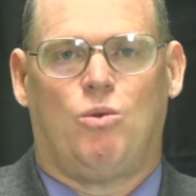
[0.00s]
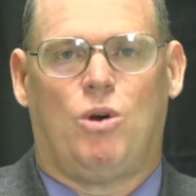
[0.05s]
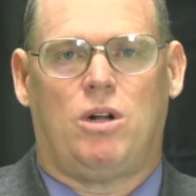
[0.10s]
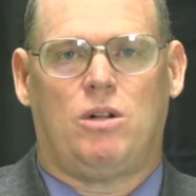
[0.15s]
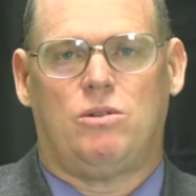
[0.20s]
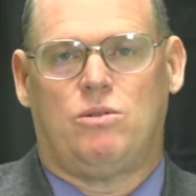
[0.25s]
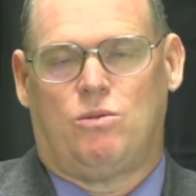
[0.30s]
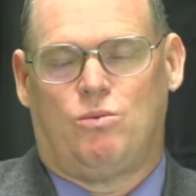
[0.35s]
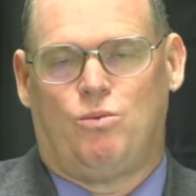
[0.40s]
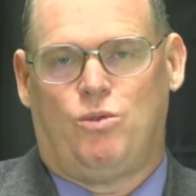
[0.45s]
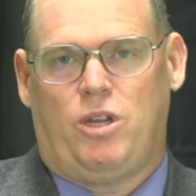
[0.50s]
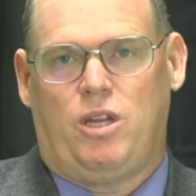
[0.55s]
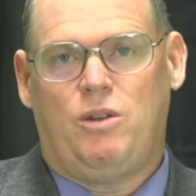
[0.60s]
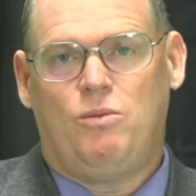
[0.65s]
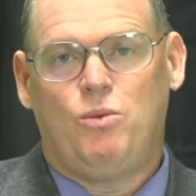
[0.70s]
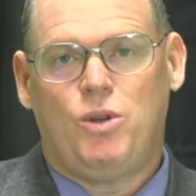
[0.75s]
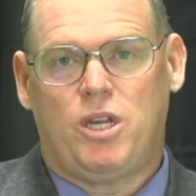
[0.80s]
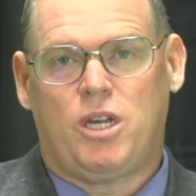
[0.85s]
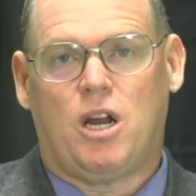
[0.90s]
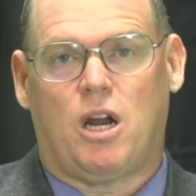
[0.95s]
Well,
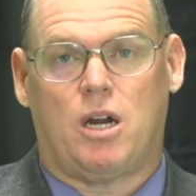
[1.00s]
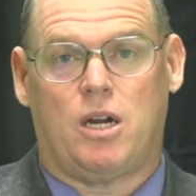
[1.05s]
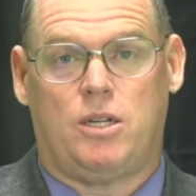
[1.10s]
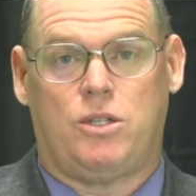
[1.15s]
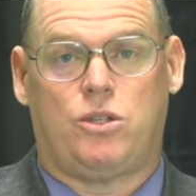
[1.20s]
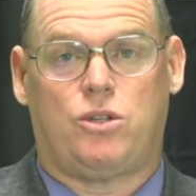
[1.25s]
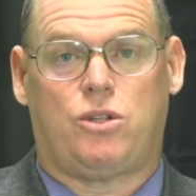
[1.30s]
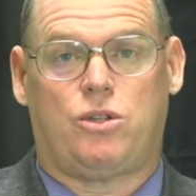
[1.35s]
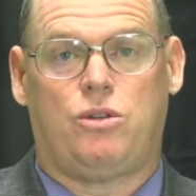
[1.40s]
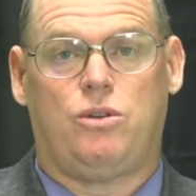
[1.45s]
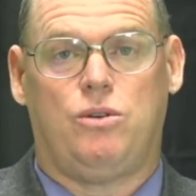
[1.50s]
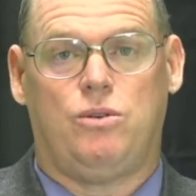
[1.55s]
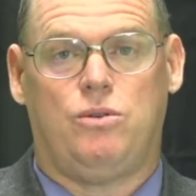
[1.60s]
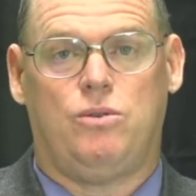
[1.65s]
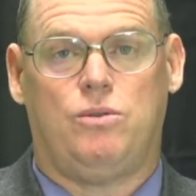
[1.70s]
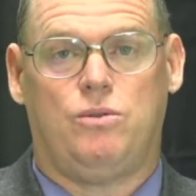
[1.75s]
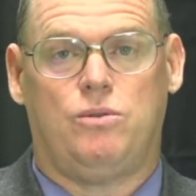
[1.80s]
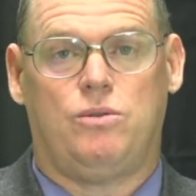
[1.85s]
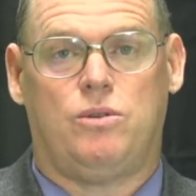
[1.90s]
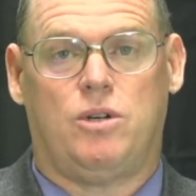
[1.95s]
in regards
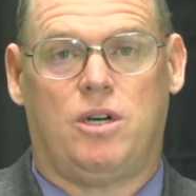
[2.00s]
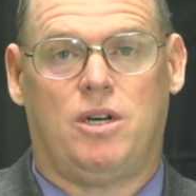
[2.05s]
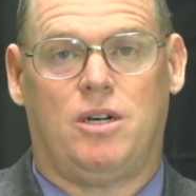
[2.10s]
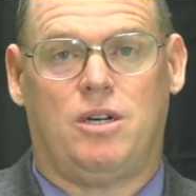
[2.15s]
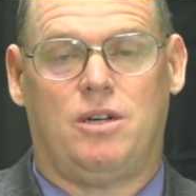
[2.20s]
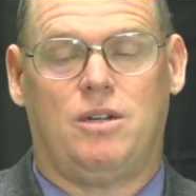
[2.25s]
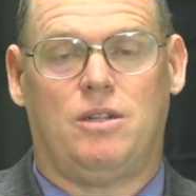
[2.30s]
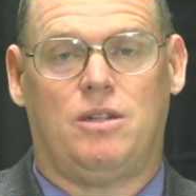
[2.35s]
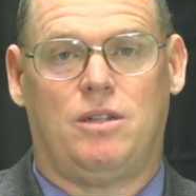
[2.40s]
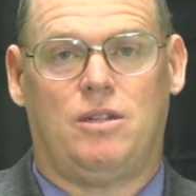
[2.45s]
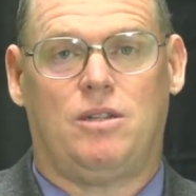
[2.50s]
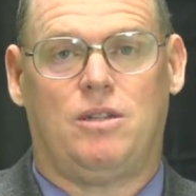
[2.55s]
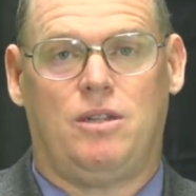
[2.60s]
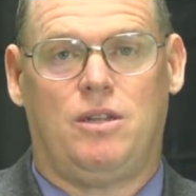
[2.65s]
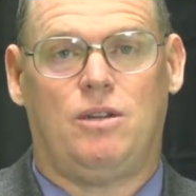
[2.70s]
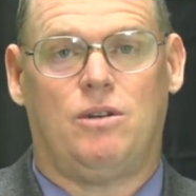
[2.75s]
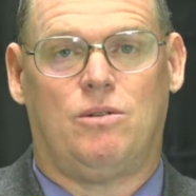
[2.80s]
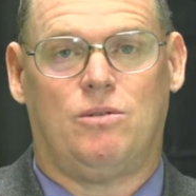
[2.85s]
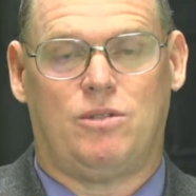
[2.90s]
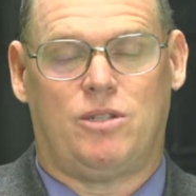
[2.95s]
to,
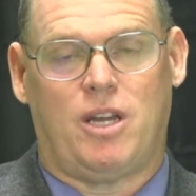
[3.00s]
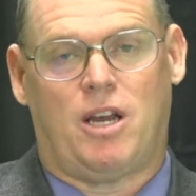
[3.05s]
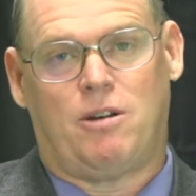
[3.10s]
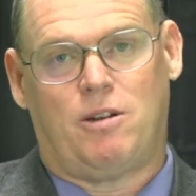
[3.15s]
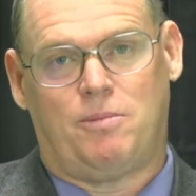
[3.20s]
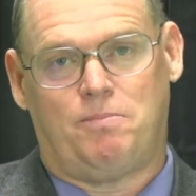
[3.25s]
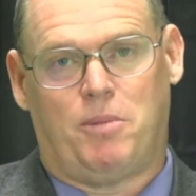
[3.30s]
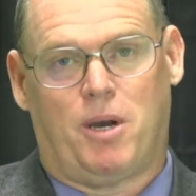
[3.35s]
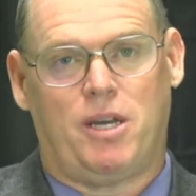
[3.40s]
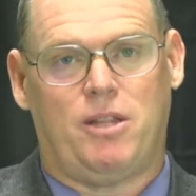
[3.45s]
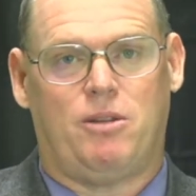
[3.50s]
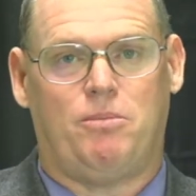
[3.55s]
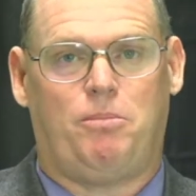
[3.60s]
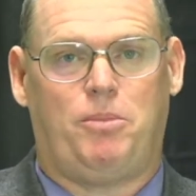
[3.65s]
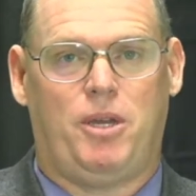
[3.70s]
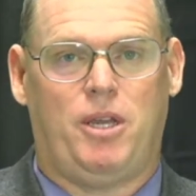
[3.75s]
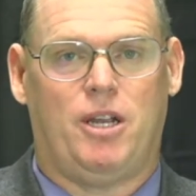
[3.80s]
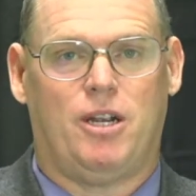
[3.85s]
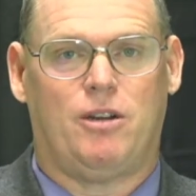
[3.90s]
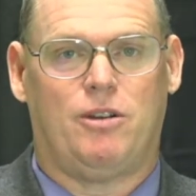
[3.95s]
down by the
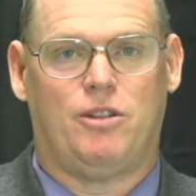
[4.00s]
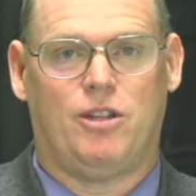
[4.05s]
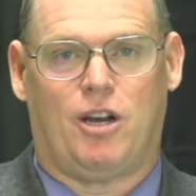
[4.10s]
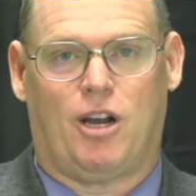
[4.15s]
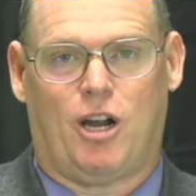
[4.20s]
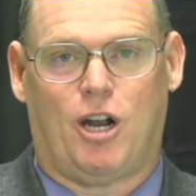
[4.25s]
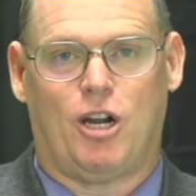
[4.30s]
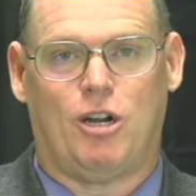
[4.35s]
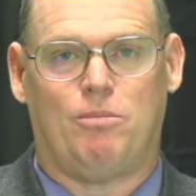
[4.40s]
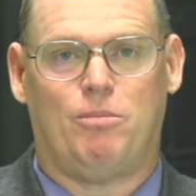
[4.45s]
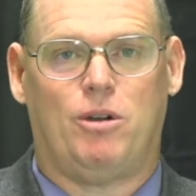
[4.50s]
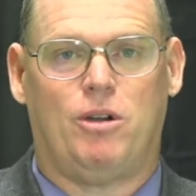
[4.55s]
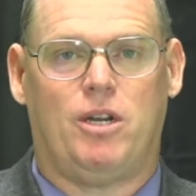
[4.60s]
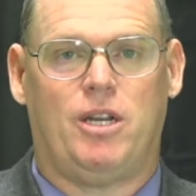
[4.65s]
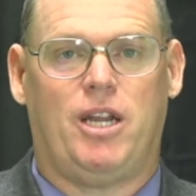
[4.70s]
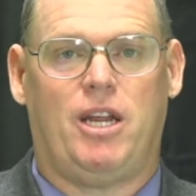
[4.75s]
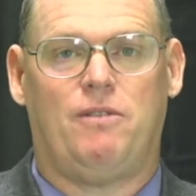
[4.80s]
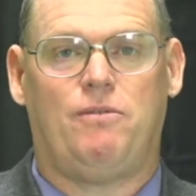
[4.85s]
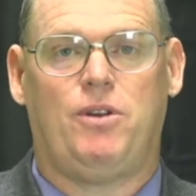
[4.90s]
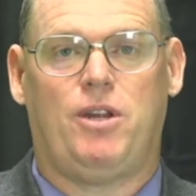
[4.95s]
pier, the
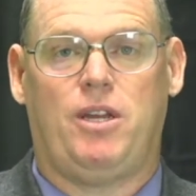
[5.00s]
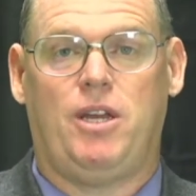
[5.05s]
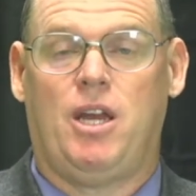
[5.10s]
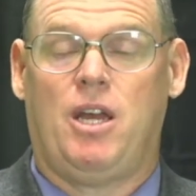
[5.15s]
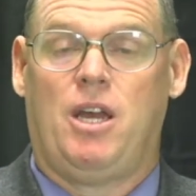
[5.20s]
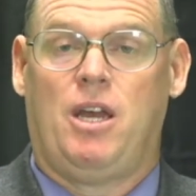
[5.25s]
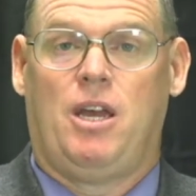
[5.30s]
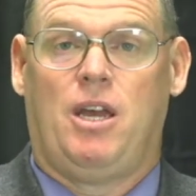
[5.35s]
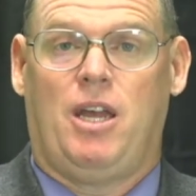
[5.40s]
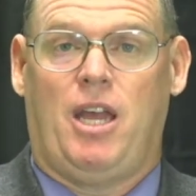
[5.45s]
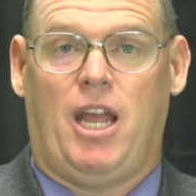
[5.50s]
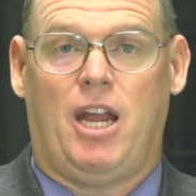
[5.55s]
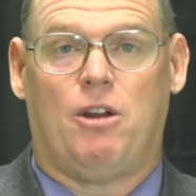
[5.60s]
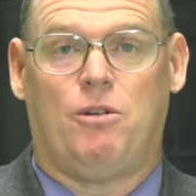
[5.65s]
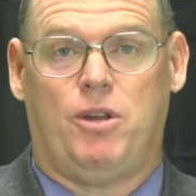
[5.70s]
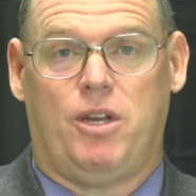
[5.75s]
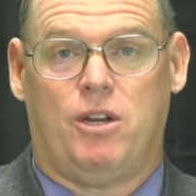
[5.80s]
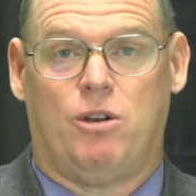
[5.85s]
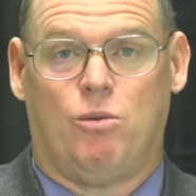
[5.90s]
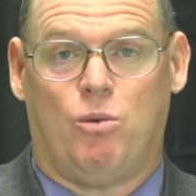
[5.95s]
harbor, and every
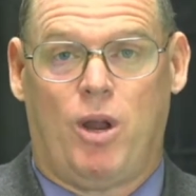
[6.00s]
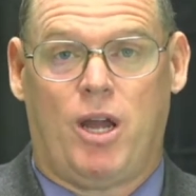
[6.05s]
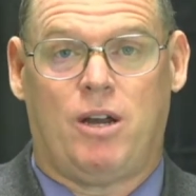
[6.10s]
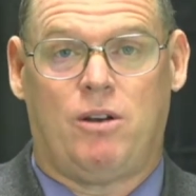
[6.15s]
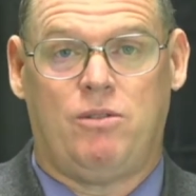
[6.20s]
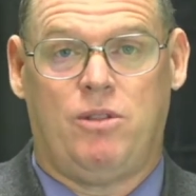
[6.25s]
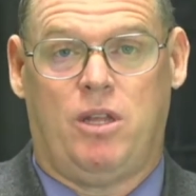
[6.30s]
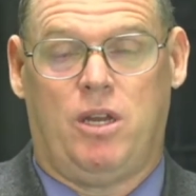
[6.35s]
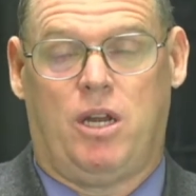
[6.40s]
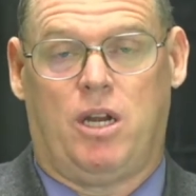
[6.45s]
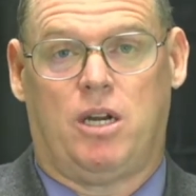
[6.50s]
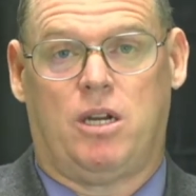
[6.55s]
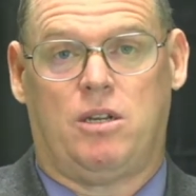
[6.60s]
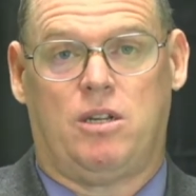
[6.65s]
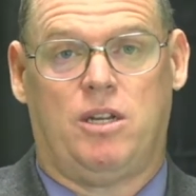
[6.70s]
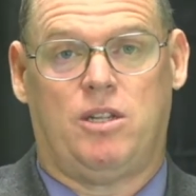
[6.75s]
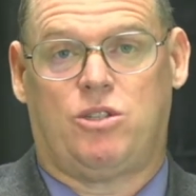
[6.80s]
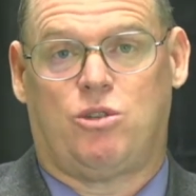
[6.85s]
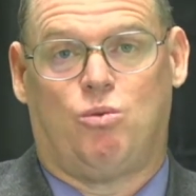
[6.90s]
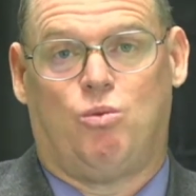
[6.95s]
area around
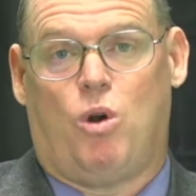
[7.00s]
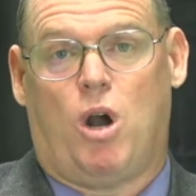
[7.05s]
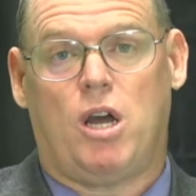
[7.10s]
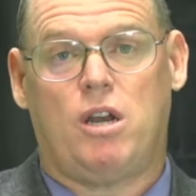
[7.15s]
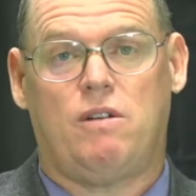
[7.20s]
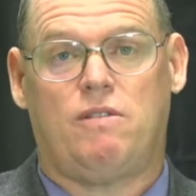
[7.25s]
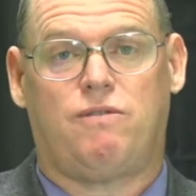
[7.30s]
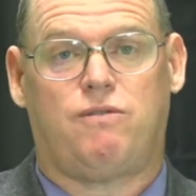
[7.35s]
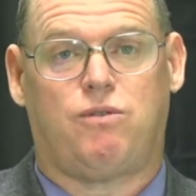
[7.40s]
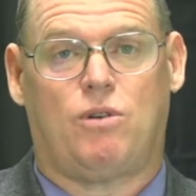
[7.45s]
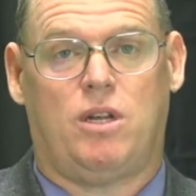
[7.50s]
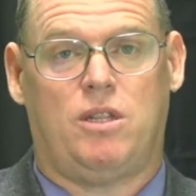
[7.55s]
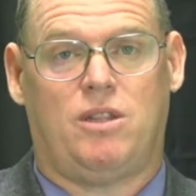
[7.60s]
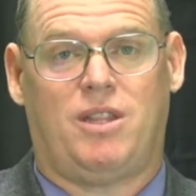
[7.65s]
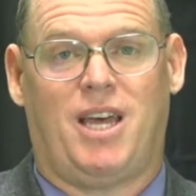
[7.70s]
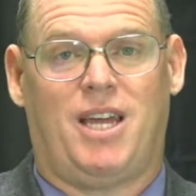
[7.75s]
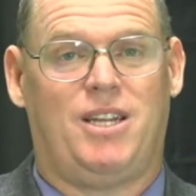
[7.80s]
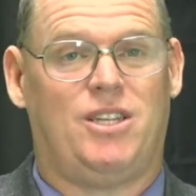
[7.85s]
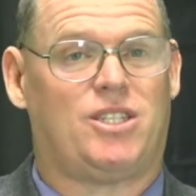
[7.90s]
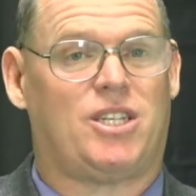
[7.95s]
there, it's a
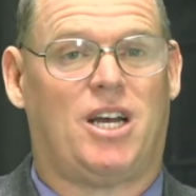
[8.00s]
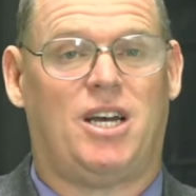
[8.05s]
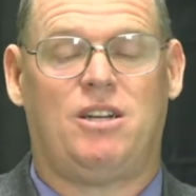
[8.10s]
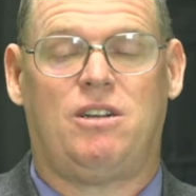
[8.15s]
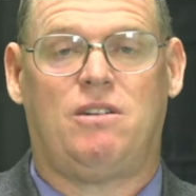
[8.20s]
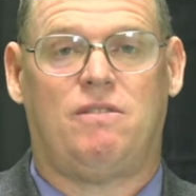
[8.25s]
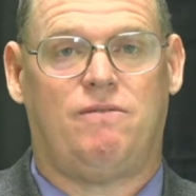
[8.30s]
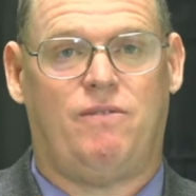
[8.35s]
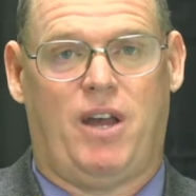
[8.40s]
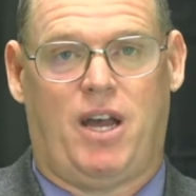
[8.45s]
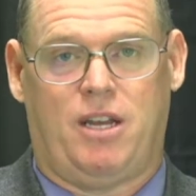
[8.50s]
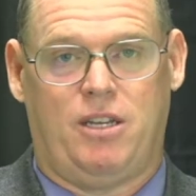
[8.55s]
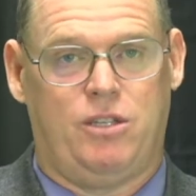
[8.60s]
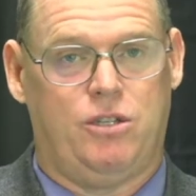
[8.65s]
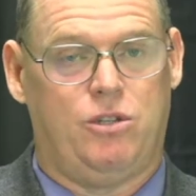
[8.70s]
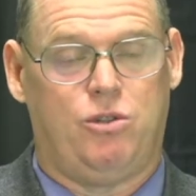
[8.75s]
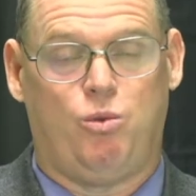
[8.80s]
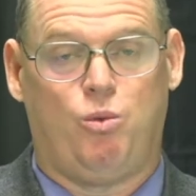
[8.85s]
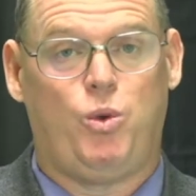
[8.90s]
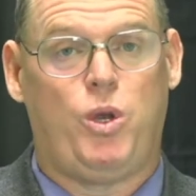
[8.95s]
waterfront that is
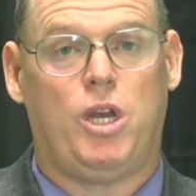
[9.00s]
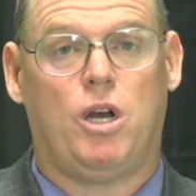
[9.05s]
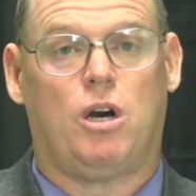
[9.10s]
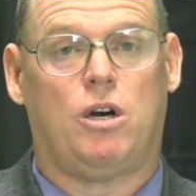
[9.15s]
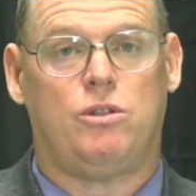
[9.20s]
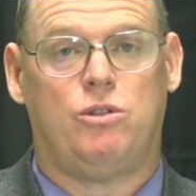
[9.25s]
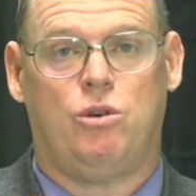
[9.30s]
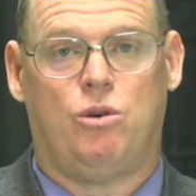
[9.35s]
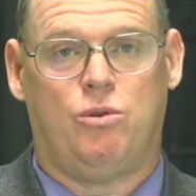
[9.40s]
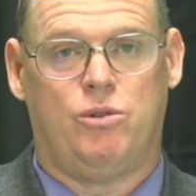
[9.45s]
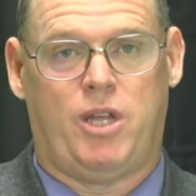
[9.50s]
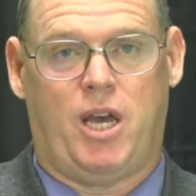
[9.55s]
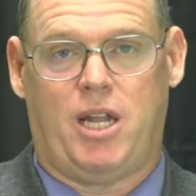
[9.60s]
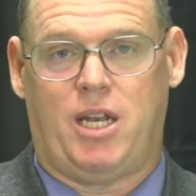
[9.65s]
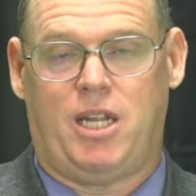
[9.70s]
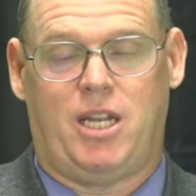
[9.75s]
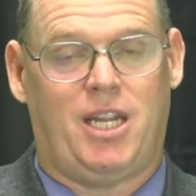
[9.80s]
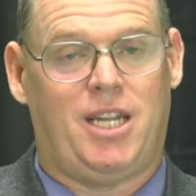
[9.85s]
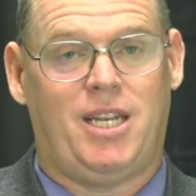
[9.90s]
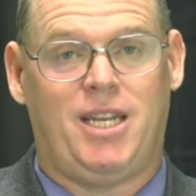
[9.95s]
undervalued. We all know
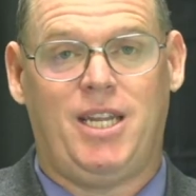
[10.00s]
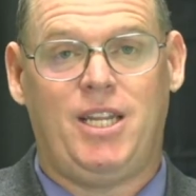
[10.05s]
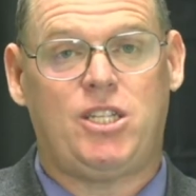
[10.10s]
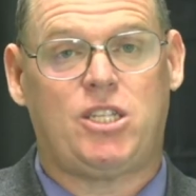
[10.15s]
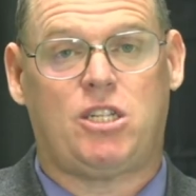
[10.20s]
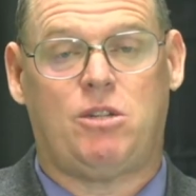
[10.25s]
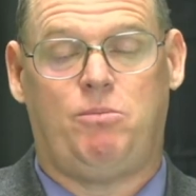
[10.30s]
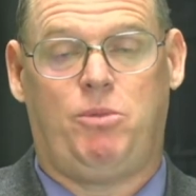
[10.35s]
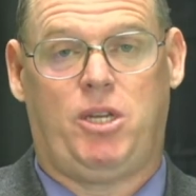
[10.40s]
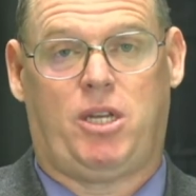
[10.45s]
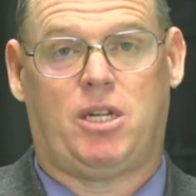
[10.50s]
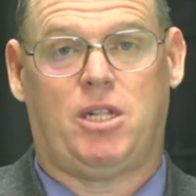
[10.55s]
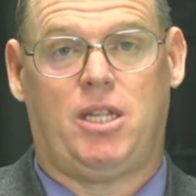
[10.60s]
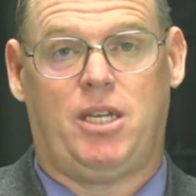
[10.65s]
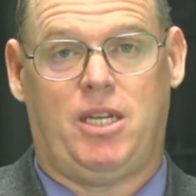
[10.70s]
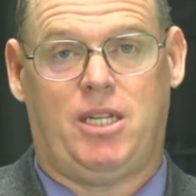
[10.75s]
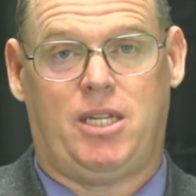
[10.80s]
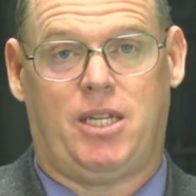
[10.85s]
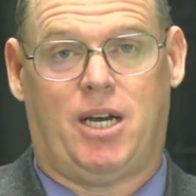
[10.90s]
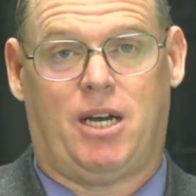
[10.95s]
that, and it needs to be
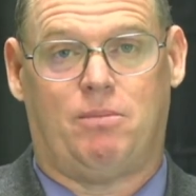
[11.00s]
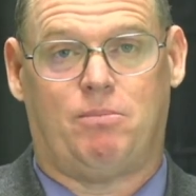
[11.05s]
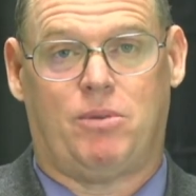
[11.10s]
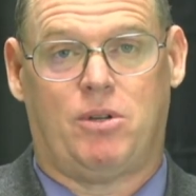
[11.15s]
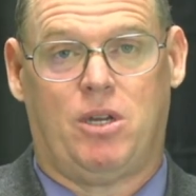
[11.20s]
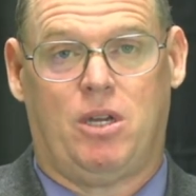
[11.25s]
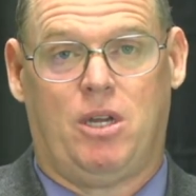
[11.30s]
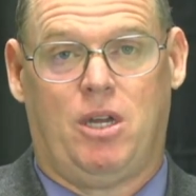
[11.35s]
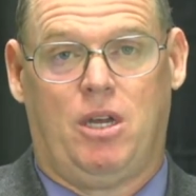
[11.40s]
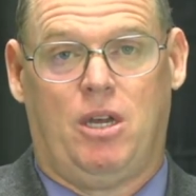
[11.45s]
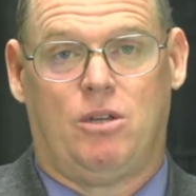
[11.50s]
cleaned up.